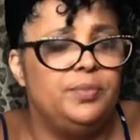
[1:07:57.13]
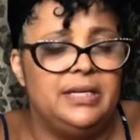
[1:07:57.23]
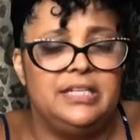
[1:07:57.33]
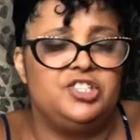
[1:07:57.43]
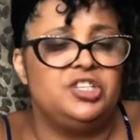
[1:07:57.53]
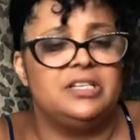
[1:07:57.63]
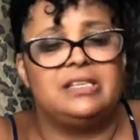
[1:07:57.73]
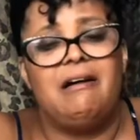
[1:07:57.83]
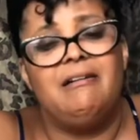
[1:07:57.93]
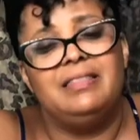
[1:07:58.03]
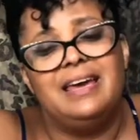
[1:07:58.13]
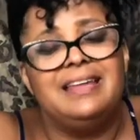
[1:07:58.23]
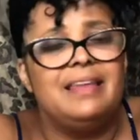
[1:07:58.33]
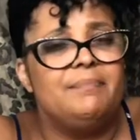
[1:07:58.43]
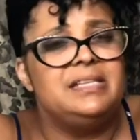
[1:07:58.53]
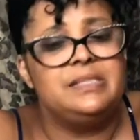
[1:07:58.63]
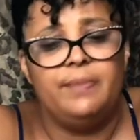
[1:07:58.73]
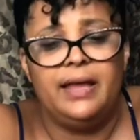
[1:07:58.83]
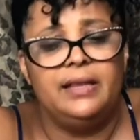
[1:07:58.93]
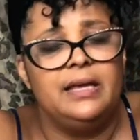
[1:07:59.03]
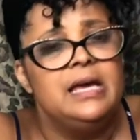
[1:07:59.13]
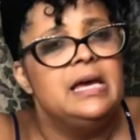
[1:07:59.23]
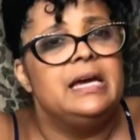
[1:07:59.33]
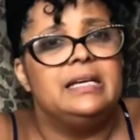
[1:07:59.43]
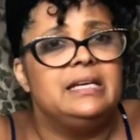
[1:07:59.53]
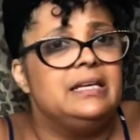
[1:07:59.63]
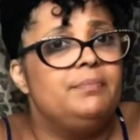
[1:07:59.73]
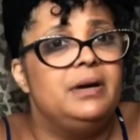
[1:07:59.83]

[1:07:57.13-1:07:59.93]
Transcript: And then chicks, let me smell it. And then them